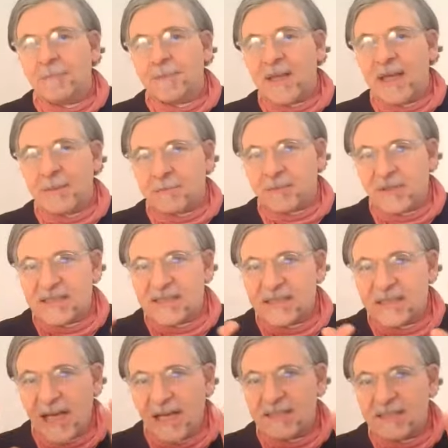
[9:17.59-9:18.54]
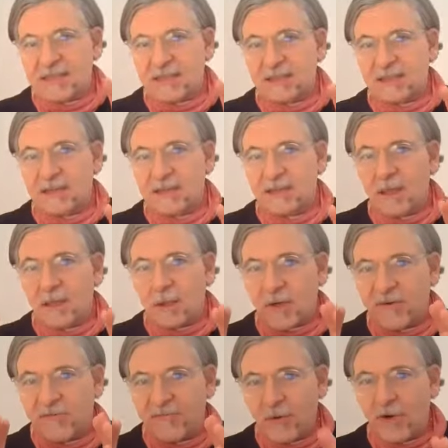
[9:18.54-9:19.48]
It precisely
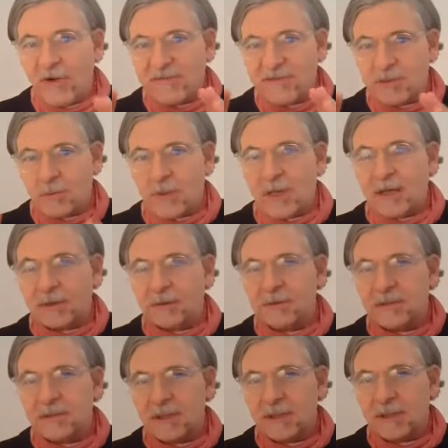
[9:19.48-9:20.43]
revolves around